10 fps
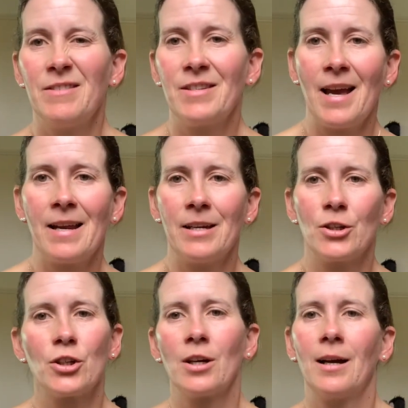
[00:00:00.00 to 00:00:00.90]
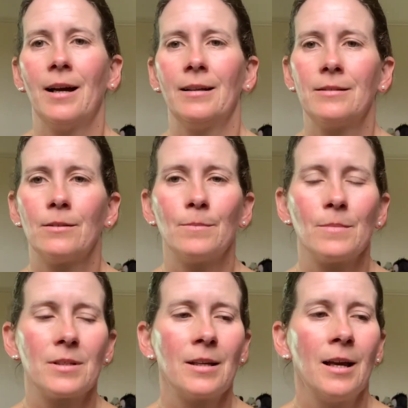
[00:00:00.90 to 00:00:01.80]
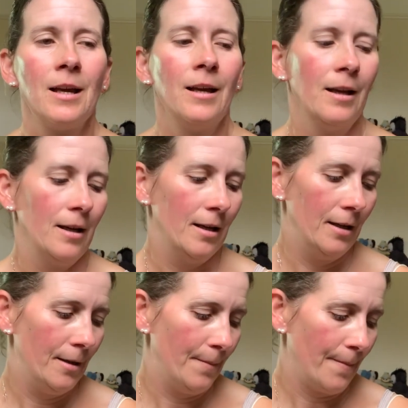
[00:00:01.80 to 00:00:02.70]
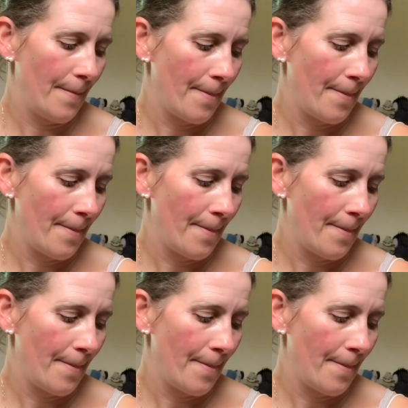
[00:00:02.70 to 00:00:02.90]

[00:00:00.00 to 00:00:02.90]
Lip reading: 10-ish items. And